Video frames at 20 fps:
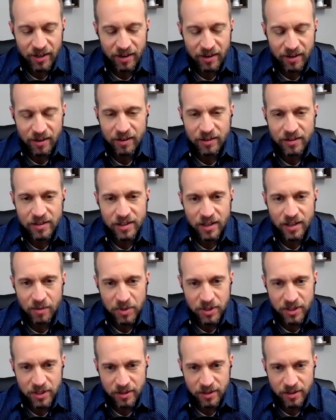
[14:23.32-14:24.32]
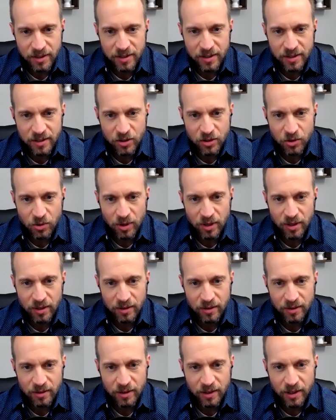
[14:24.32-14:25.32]
a substance to it.
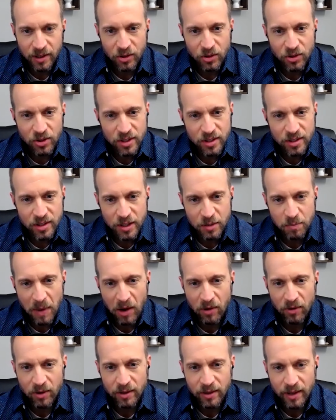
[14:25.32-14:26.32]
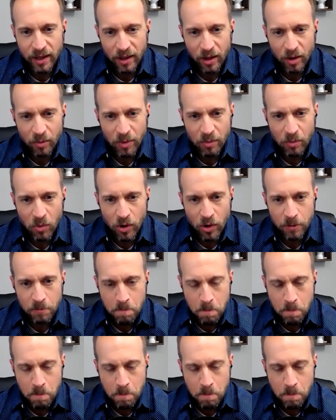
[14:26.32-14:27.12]
Mm-hmm. Can you just expound on that a little bit more?